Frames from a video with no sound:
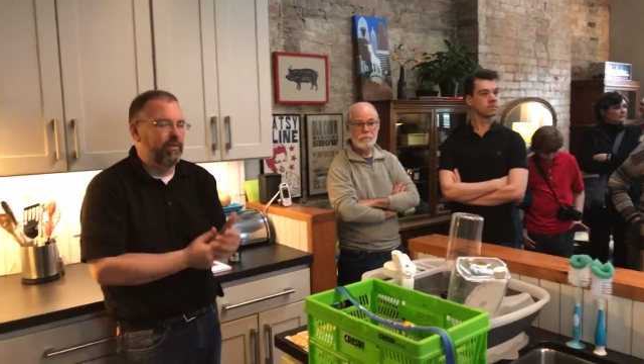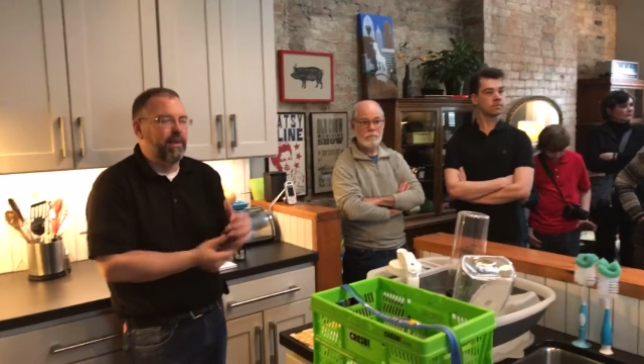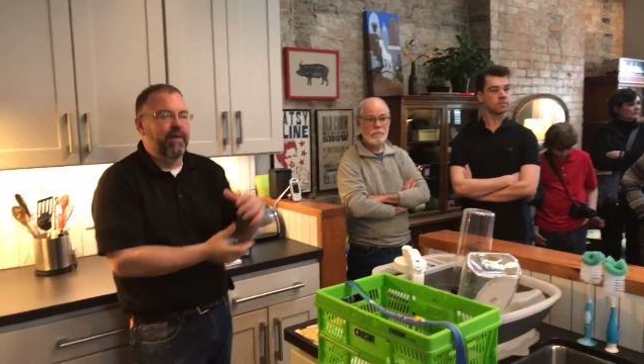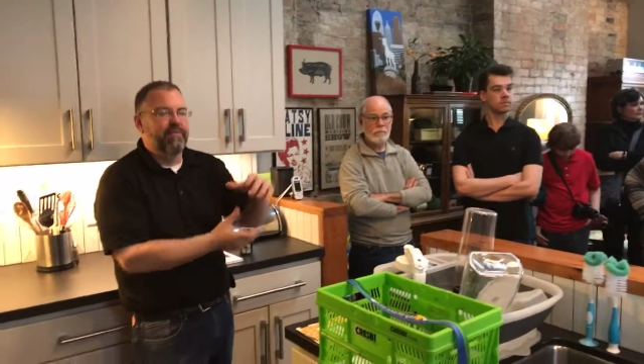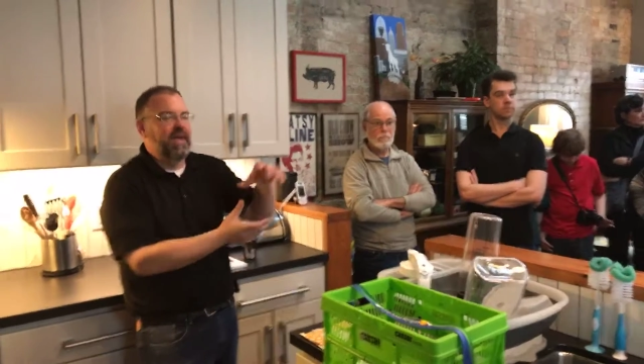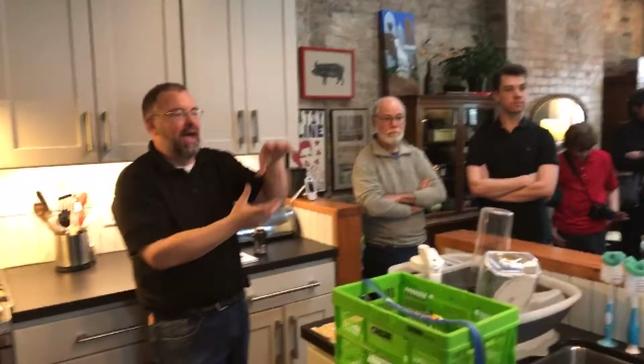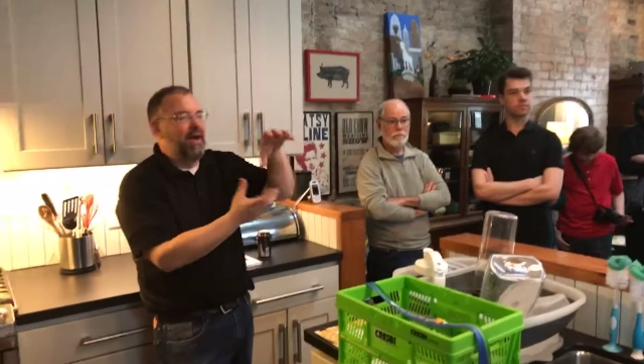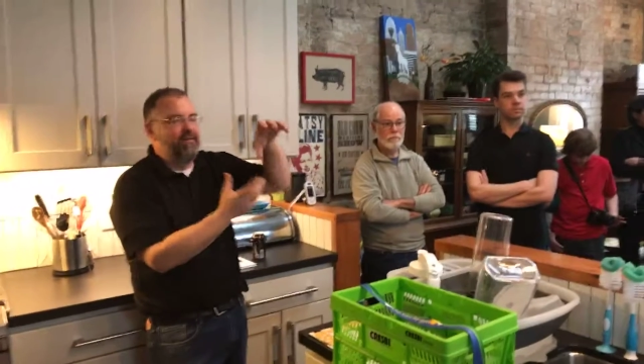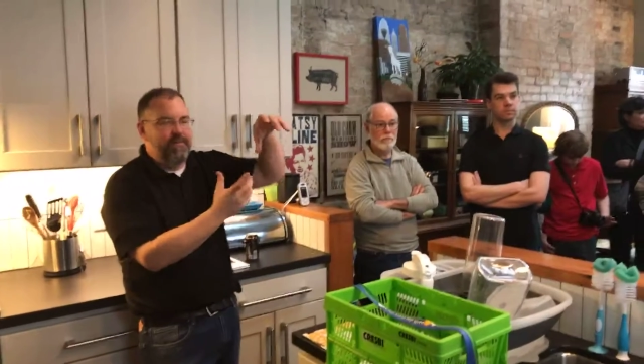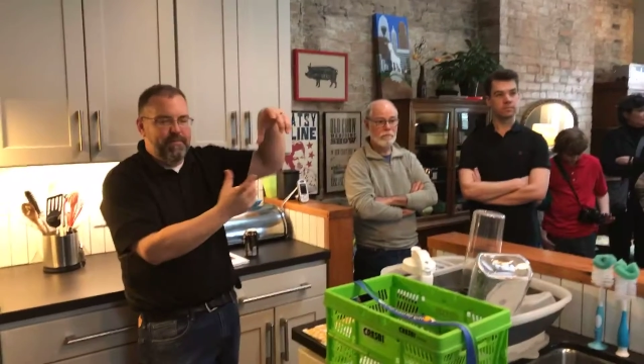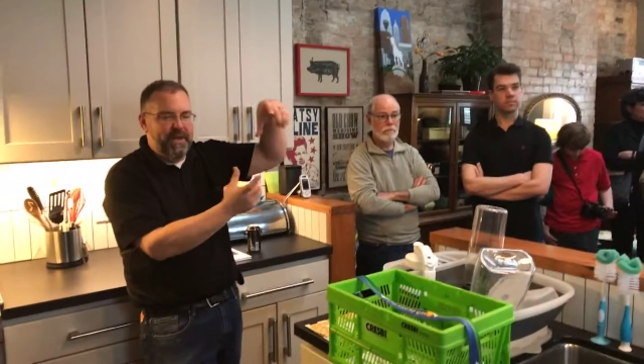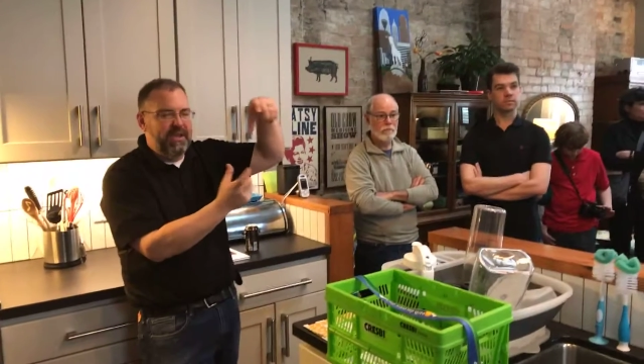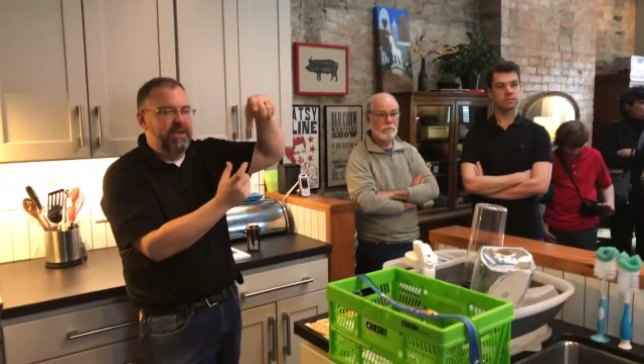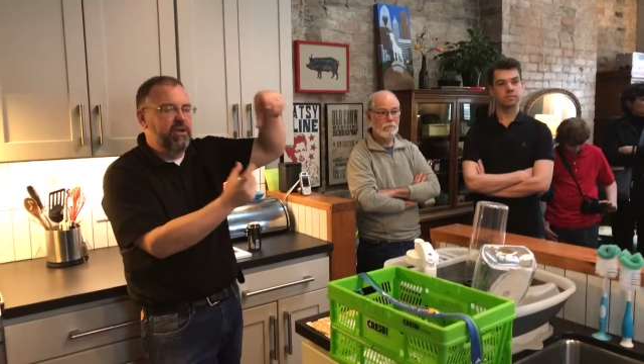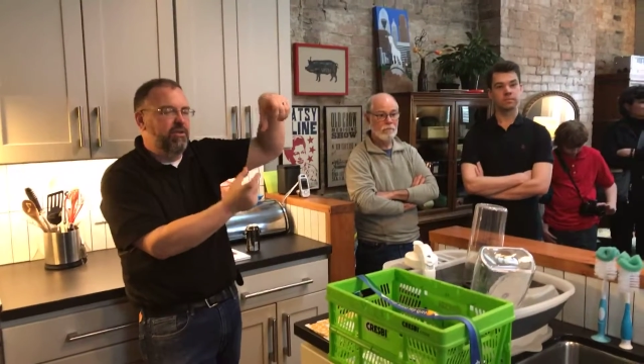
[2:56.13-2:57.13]
I would love to have a
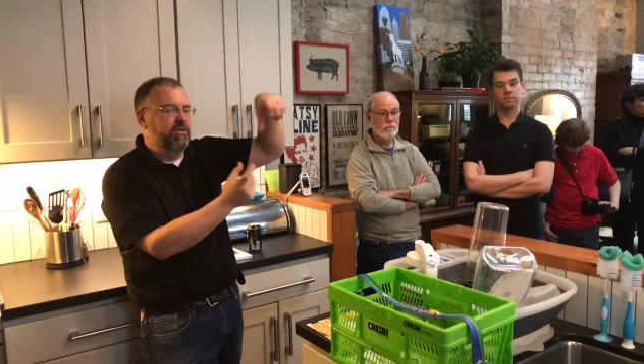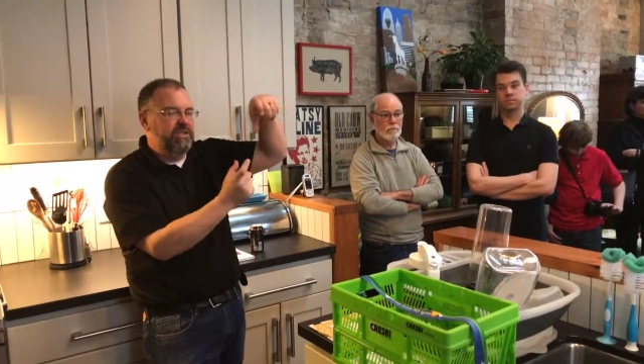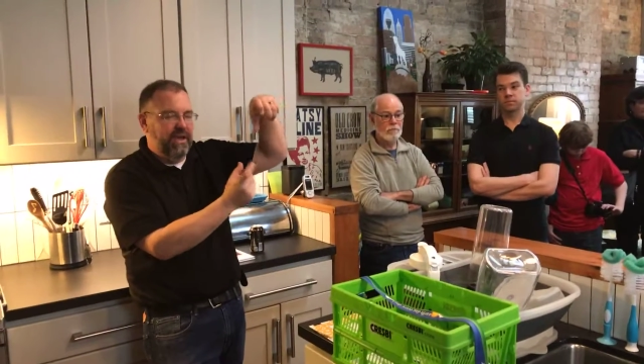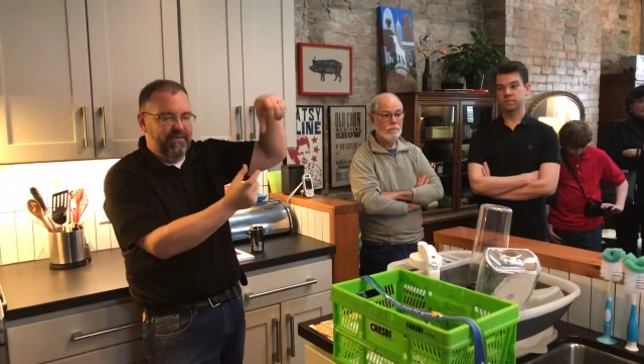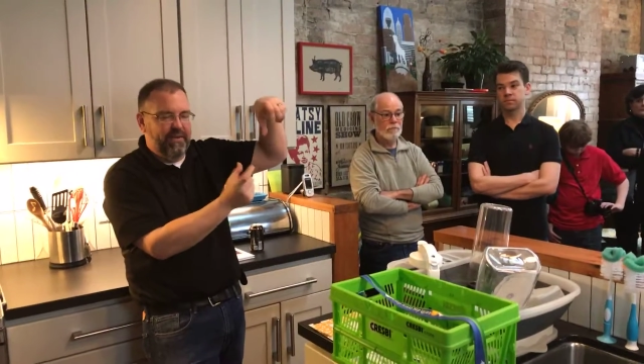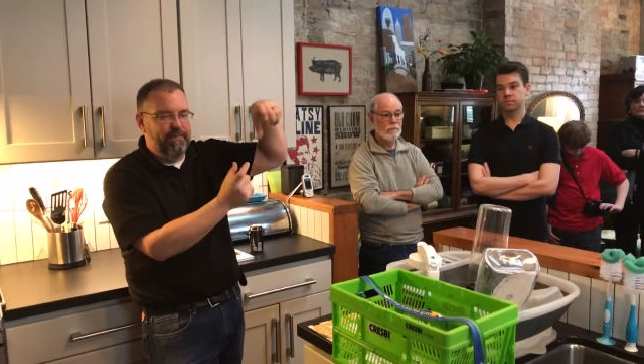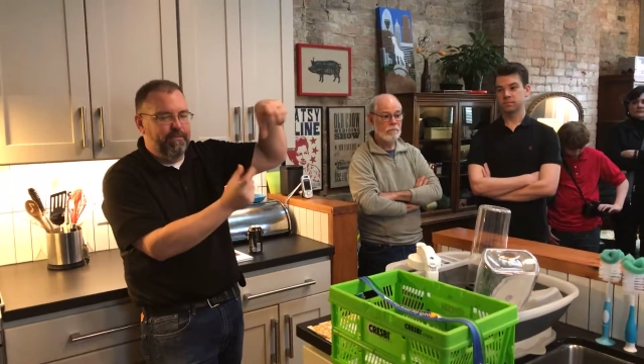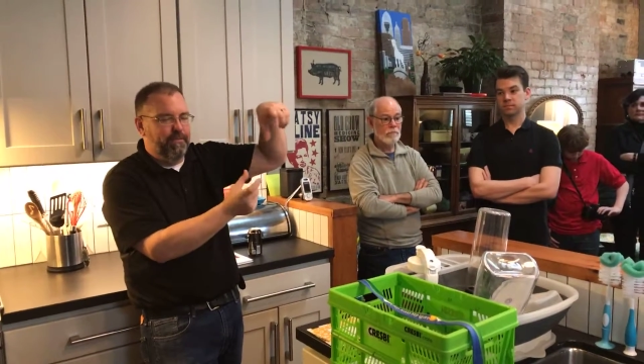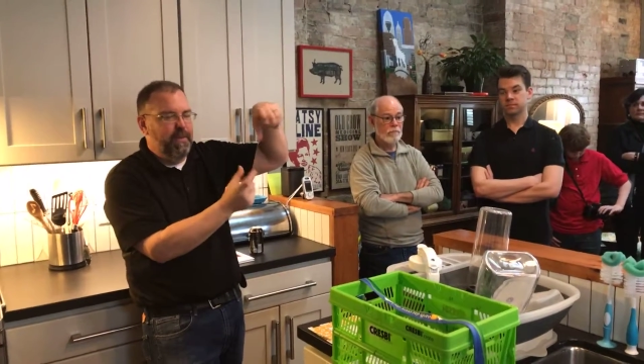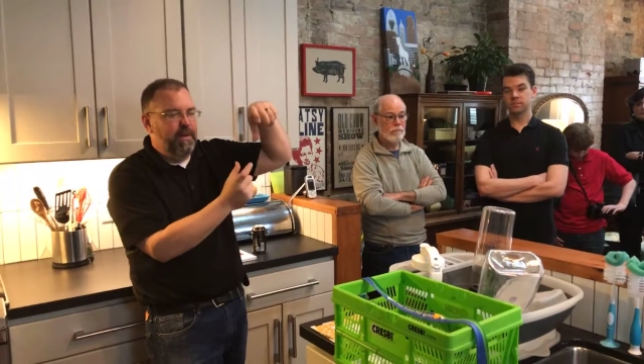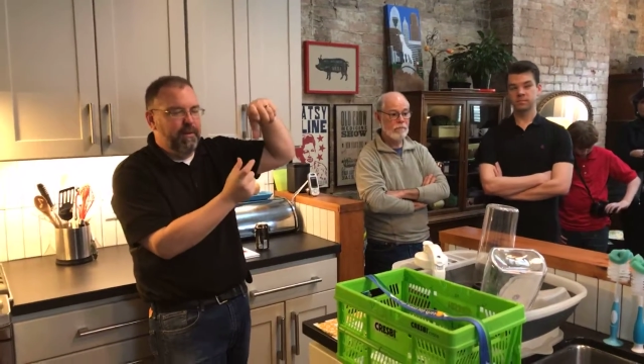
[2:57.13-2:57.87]
big, huge, heavy